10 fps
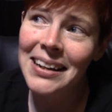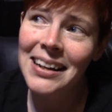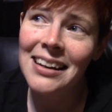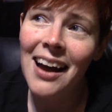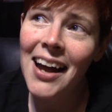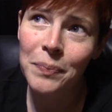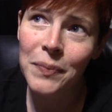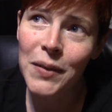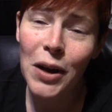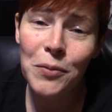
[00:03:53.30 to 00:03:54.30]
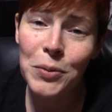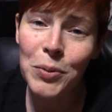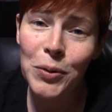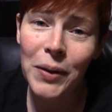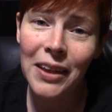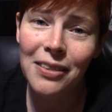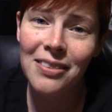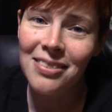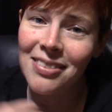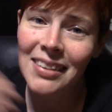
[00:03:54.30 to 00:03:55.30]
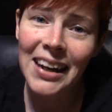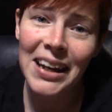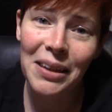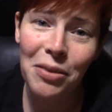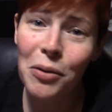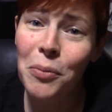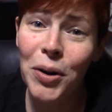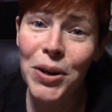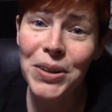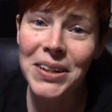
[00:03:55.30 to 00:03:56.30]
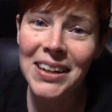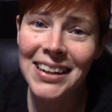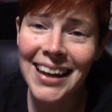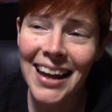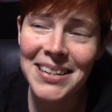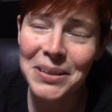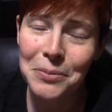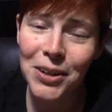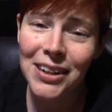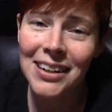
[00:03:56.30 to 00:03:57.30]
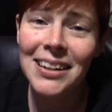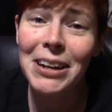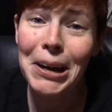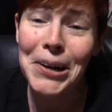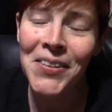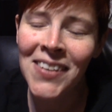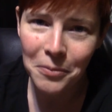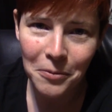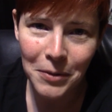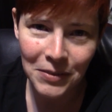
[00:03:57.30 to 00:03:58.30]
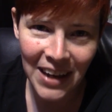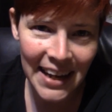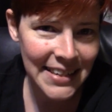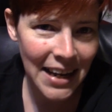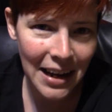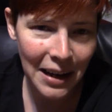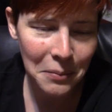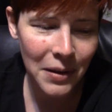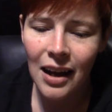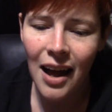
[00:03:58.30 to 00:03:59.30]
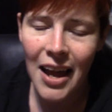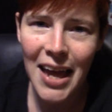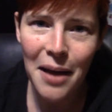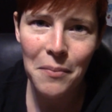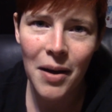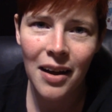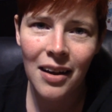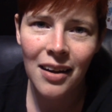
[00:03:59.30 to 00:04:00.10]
not comfortable with letting the world, as it were, know. We've got time. I am